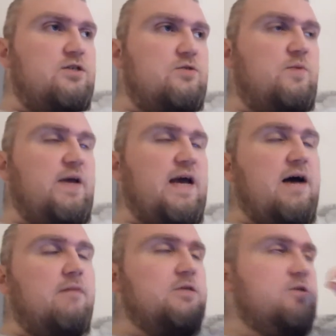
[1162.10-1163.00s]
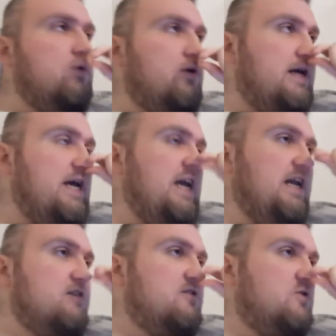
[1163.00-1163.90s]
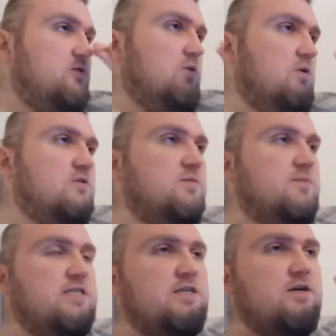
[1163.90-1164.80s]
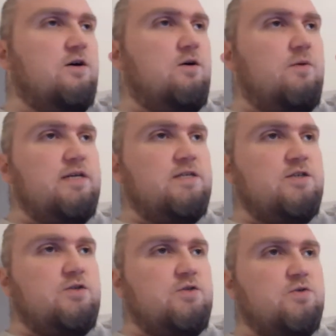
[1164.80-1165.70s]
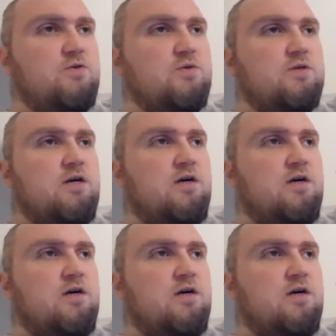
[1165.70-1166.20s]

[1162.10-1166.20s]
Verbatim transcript: we have it to where Kate is to ultimately go into